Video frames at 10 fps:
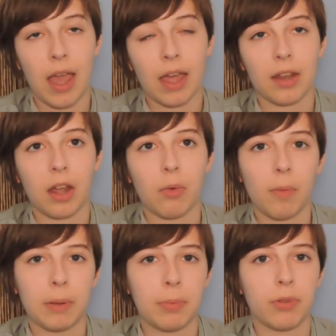and I
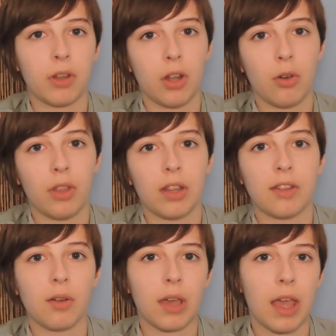want people to know that
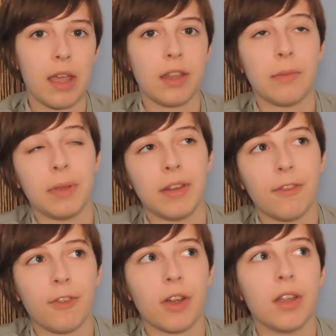it's okay to be
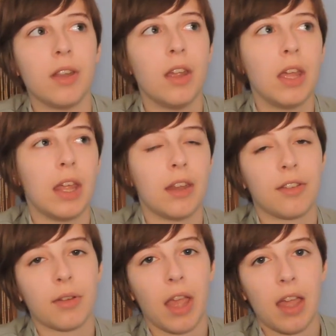different, and
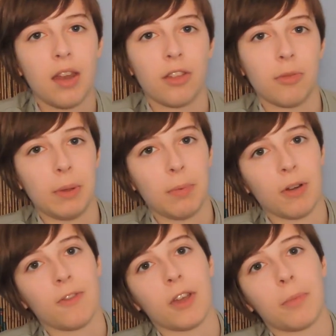it's okay not to be
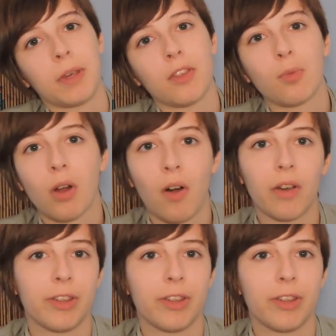perfect, because we're all